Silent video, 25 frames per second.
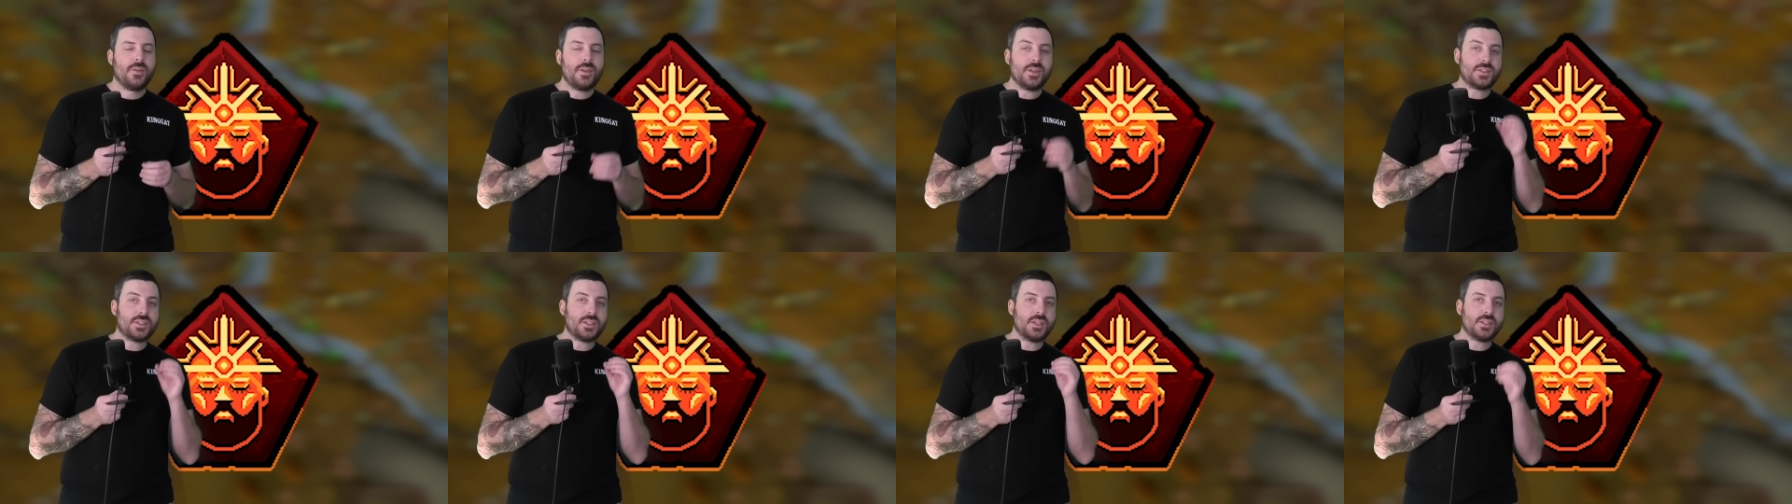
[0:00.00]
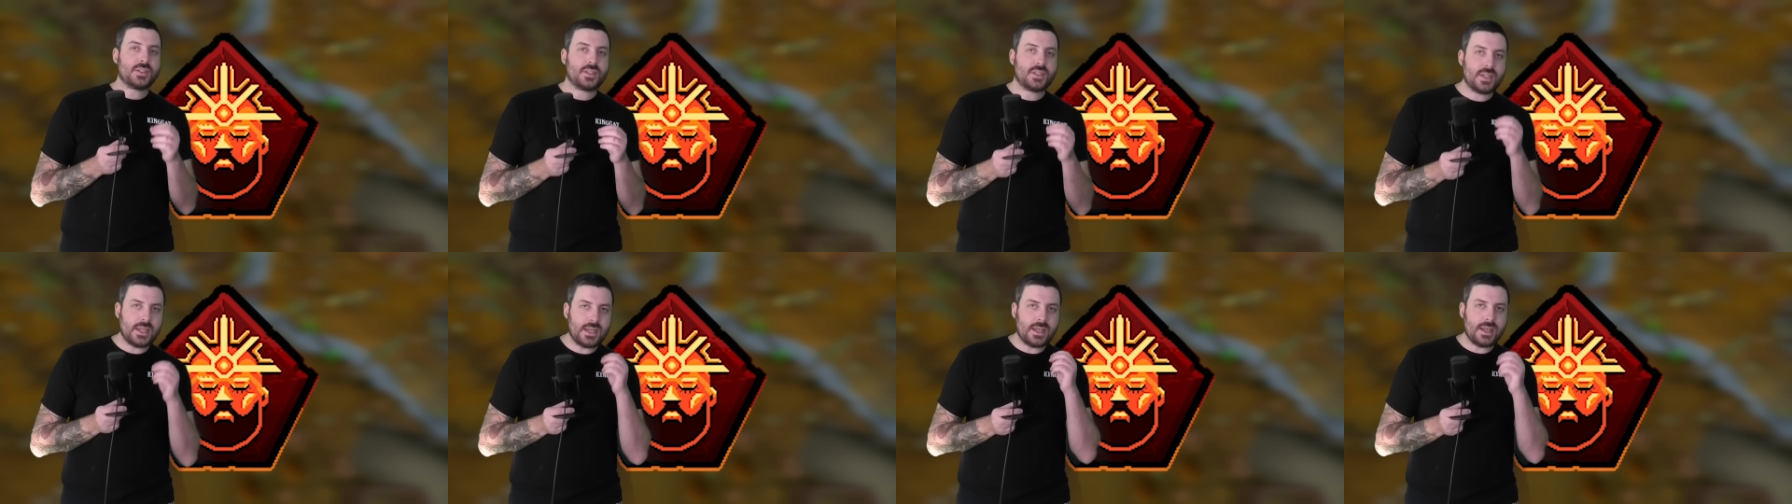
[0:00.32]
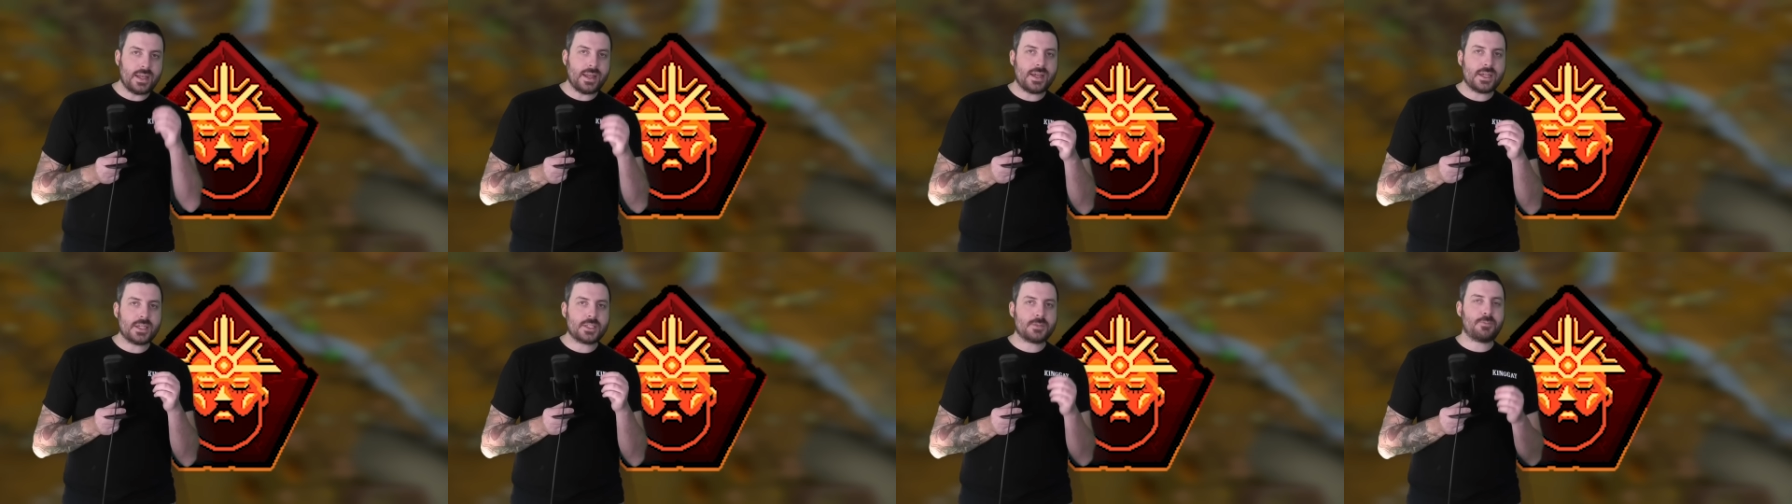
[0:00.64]
This is the
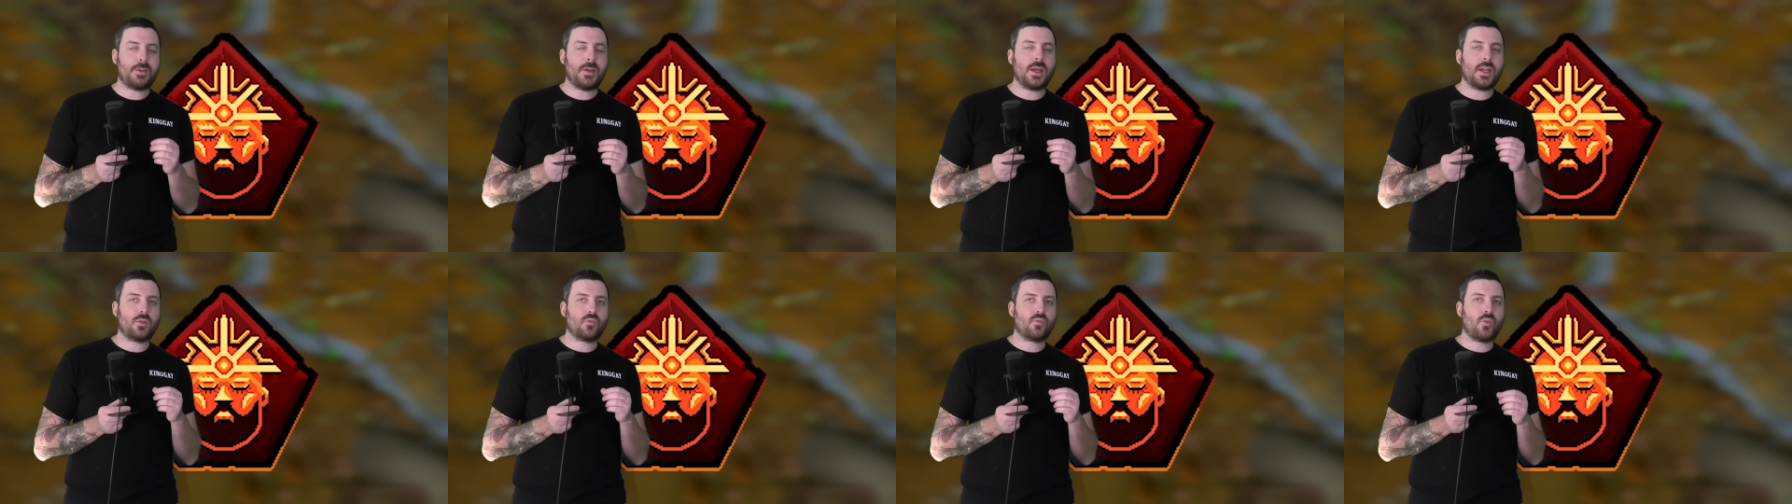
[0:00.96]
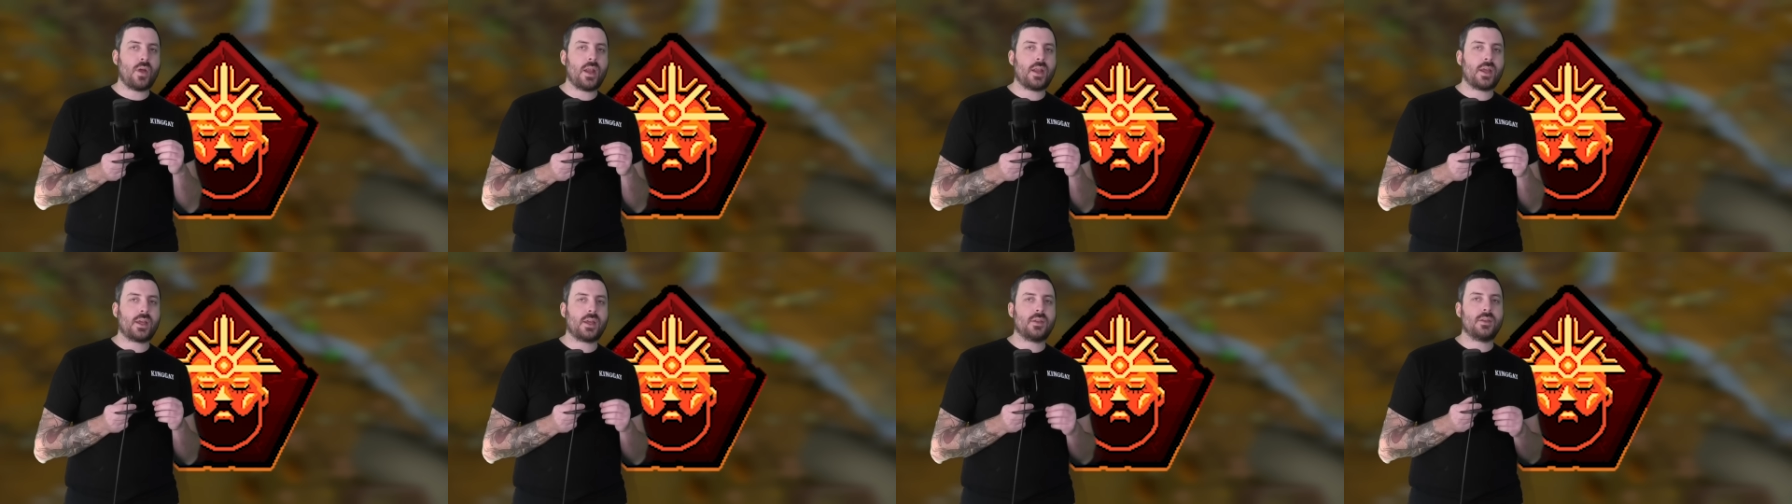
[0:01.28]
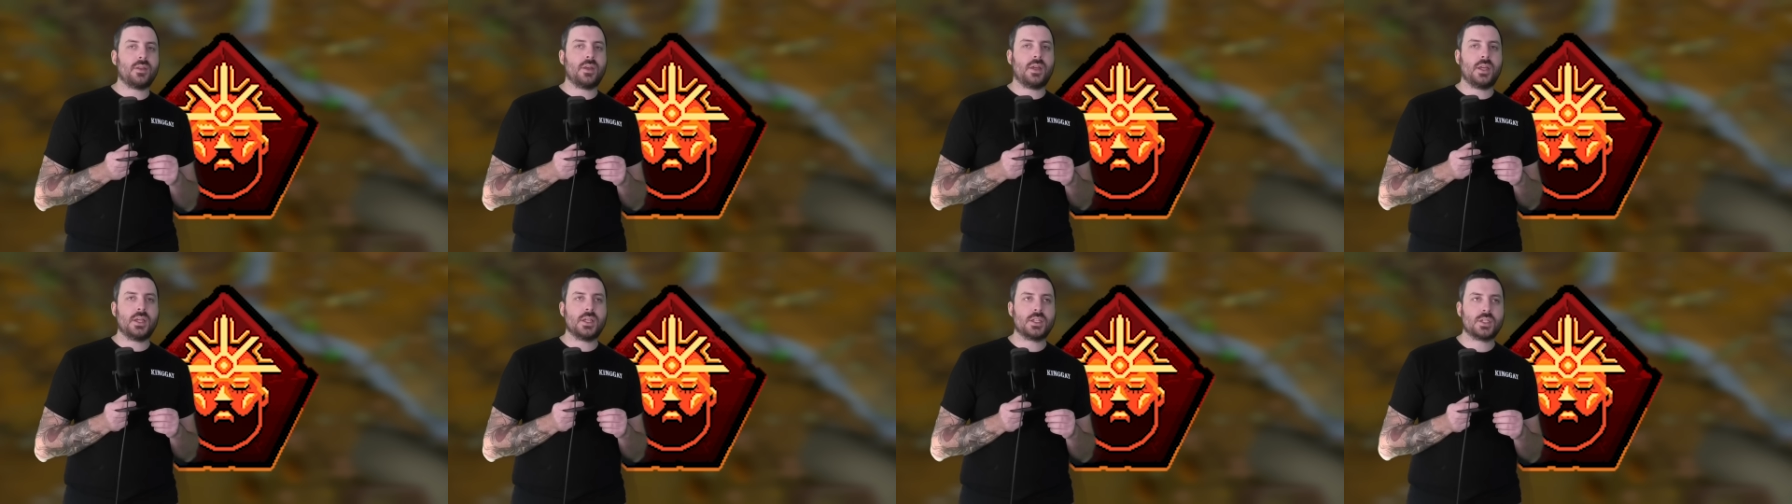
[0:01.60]
least picked relic in
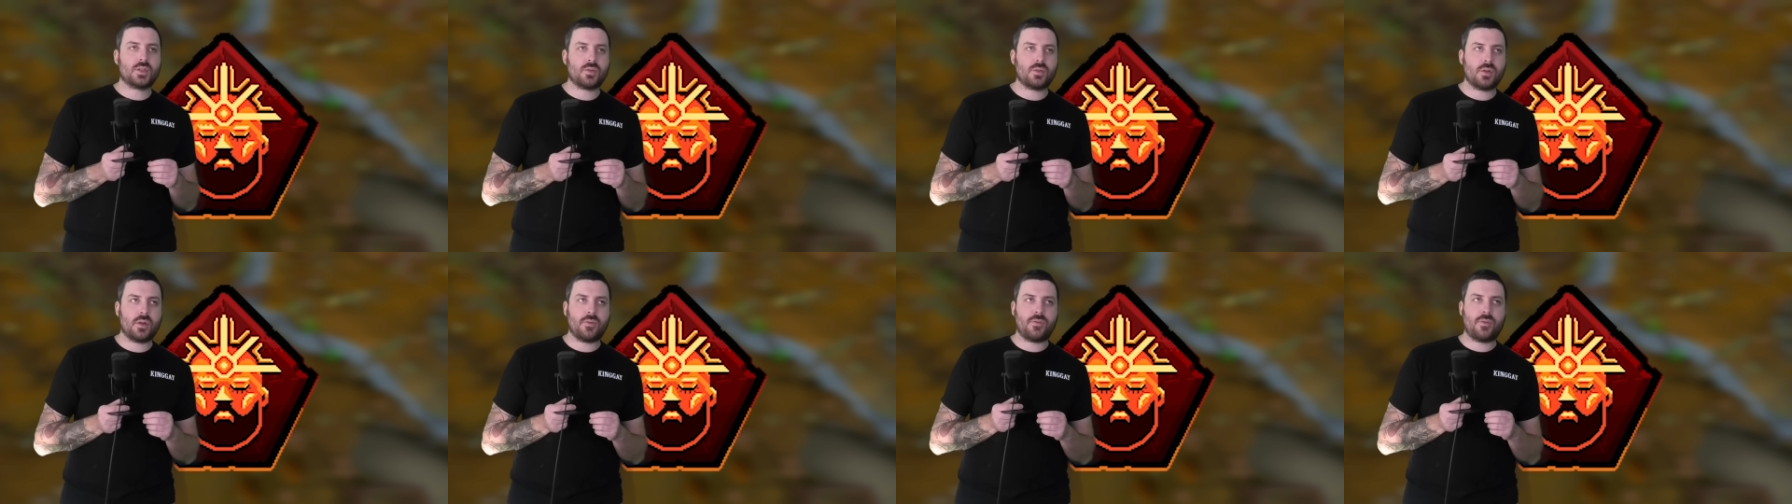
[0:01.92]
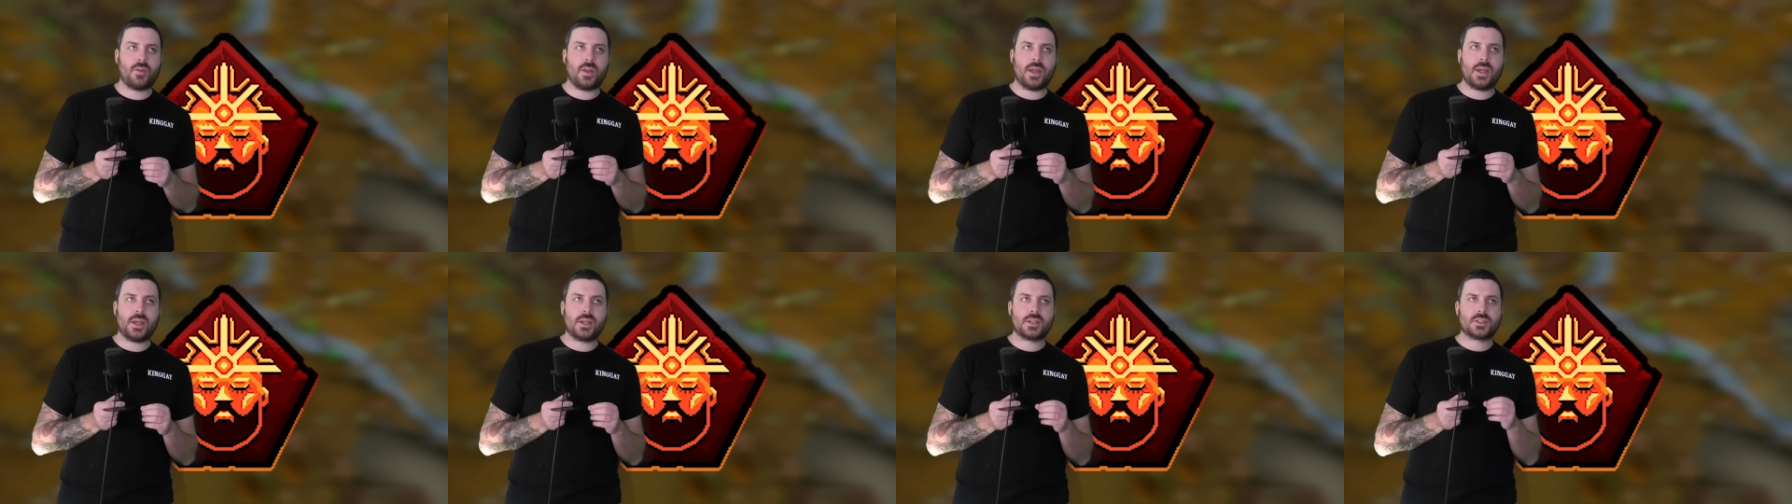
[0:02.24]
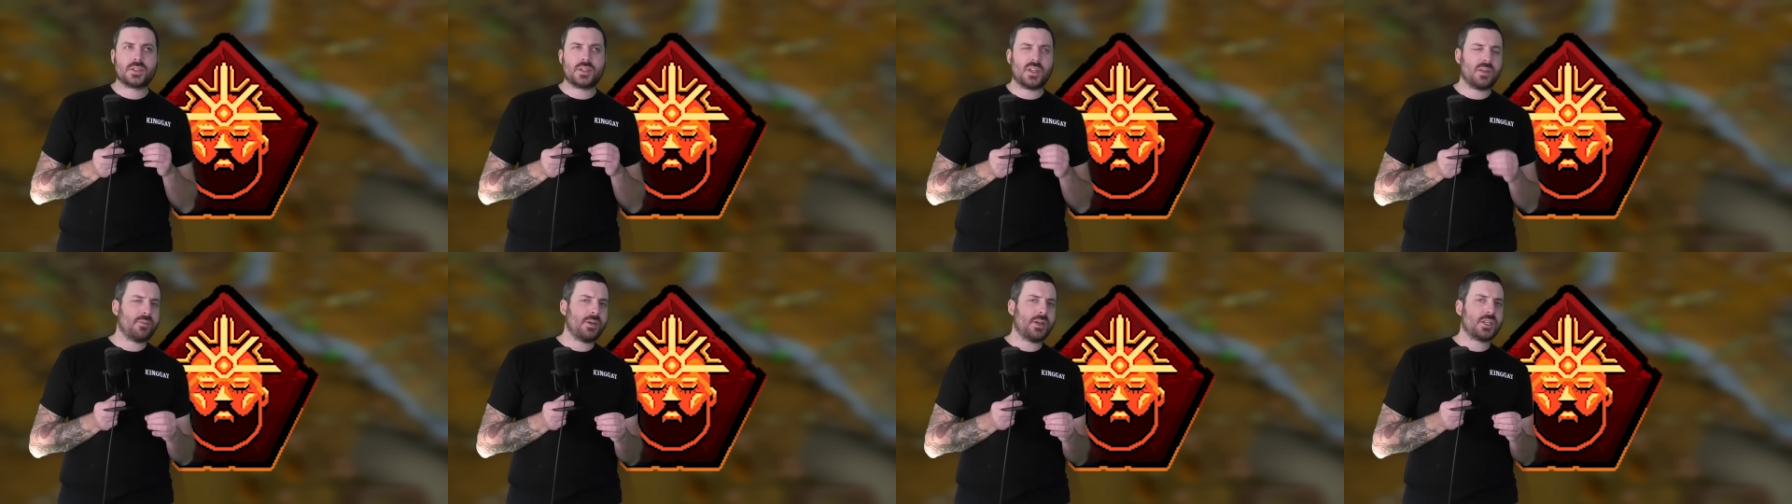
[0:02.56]
the history of leagues
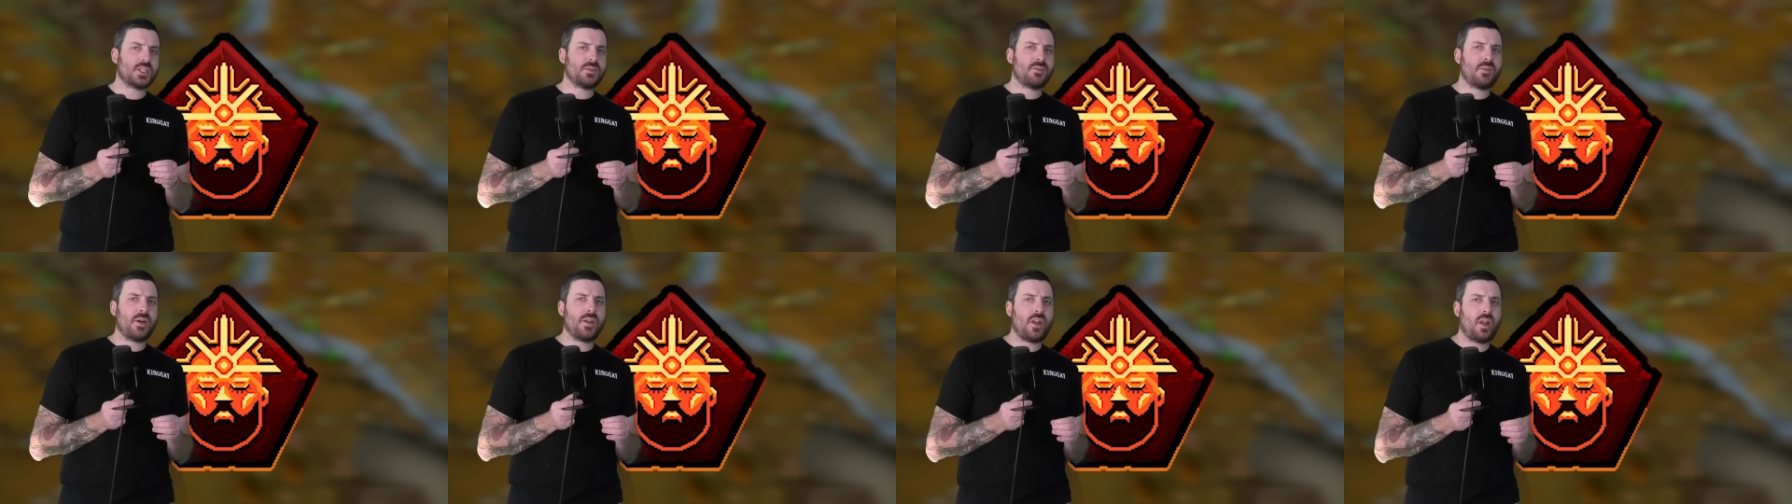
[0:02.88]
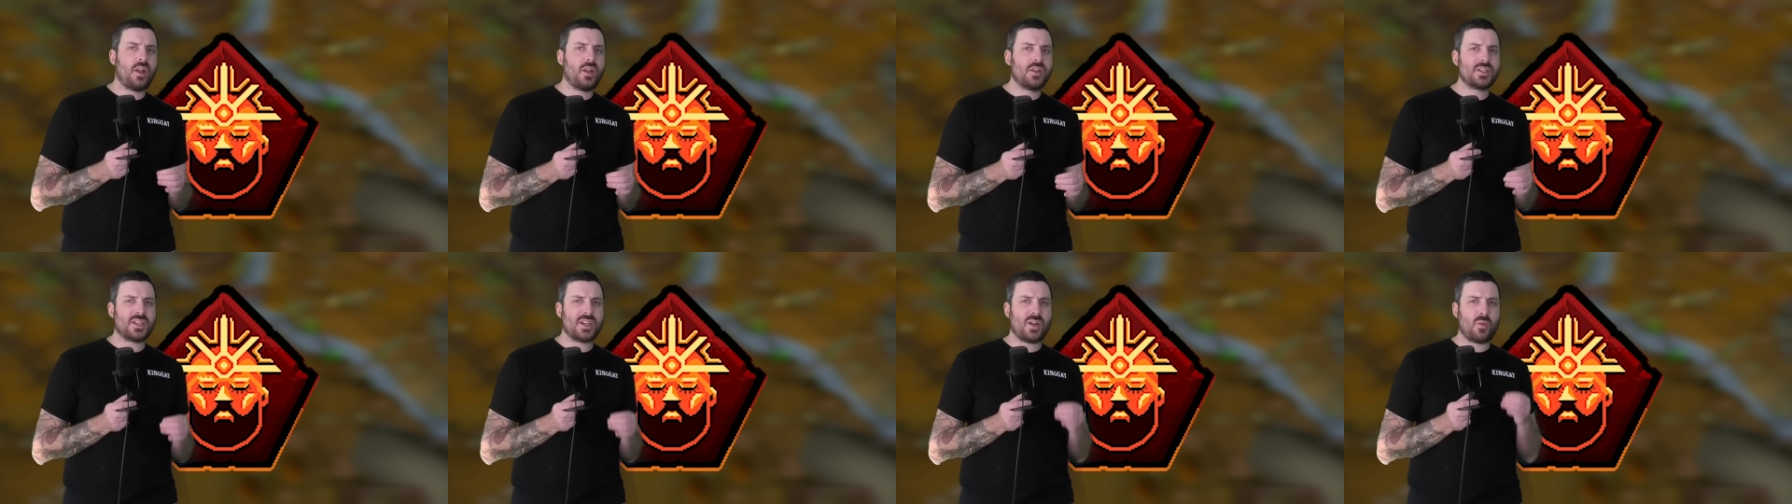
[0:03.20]
to the best of my knowledge,